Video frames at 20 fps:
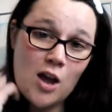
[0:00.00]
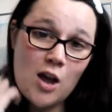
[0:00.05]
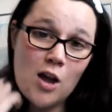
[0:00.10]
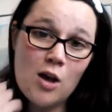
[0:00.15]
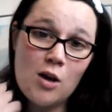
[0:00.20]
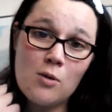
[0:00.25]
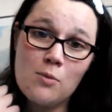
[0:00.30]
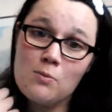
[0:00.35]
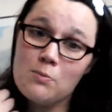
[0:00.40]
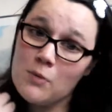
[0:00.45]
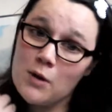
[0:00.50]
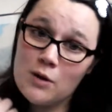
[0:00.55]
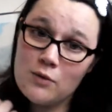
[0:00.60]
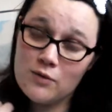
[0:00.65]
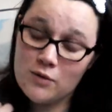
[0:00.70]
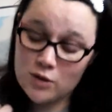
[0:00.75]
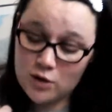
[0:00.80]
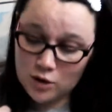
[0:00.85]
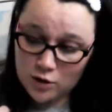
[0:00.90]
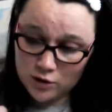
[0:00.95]
Moving
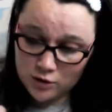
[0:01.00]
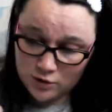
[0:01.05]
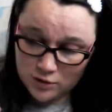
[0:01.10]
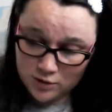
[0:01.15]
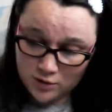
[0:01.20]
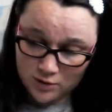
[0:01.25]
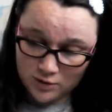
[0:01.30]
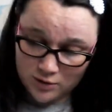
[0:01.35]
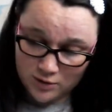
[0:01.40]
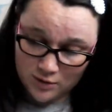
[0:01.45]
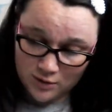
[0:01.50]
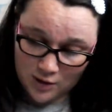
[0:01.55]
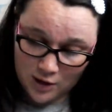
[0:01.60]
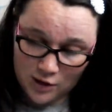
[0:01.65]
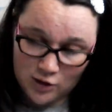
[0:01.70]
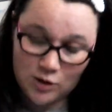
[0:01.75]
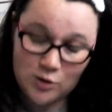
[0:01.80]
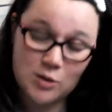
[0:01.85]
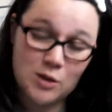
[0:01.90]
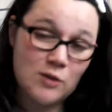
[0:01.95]
on. I don't
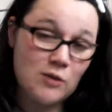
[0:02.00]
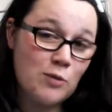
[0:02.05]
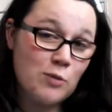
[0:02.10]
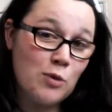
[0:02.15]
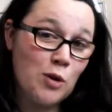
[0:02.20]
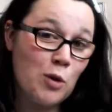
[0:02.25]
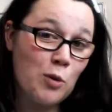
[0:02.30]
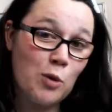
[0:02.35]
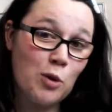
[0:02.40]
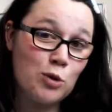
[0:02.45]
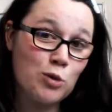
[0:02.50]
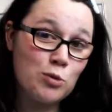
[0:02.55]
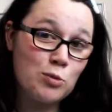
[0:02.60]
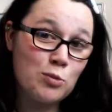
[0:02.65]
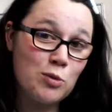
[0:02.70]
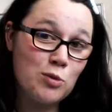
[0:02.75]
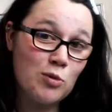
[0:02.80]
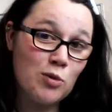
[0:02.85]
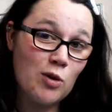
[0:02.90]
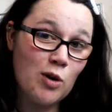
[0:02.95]
even know what number
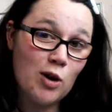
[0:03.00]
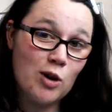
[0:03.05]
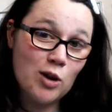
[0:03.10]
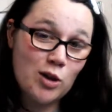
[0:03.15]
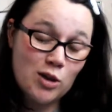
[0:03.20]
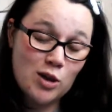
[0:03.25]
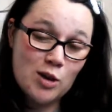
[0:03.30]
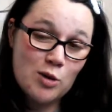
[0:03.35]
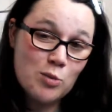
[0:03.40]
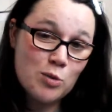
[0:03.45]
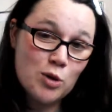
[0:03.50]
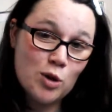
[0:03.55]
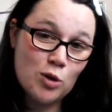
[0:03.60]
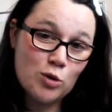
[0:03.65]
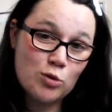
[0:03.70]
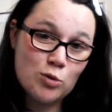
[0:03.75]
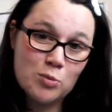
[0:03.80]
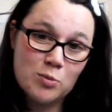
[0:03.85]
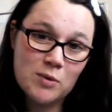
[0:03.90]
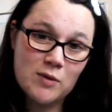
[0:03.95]
we're on. I think we're on
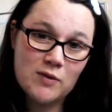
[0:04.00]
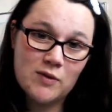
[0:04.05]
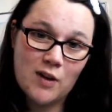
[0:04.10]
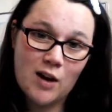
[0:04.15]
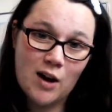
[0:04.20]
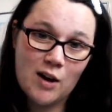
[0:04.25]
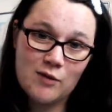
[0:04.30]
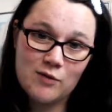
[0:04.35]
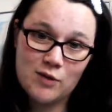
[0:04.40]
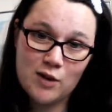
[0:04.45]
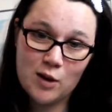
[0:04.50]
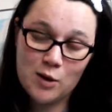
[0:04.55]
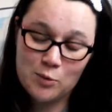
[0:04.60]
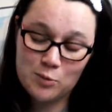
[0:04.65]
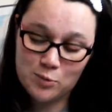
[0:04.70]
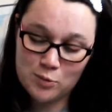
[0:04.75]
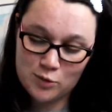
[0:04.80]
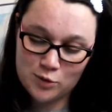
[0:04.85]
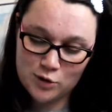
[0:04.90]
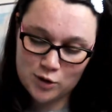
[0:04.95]
number five now, but
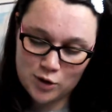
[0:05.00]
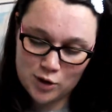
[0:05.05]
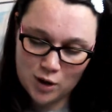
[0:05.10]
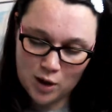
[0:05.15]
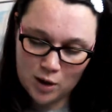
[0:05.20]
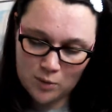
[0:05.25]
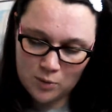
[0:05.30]
you know.